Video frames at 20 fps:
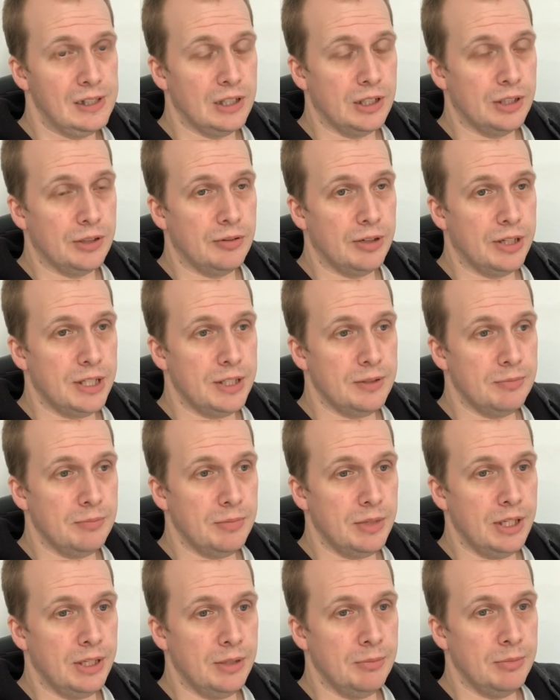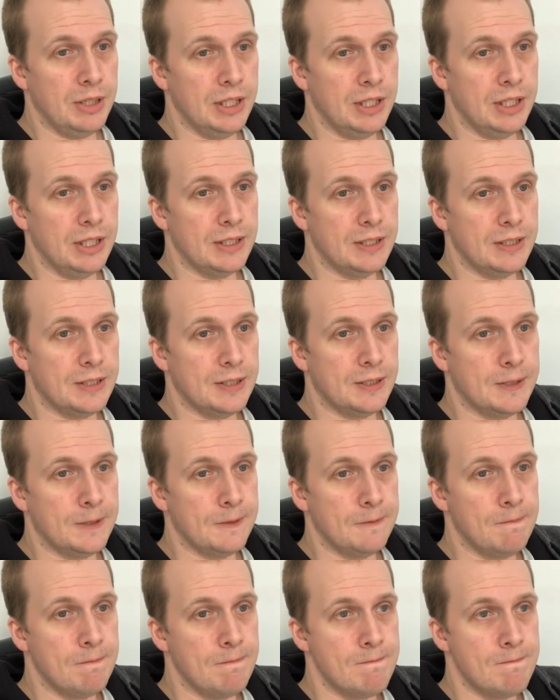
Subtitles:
A great many minutes.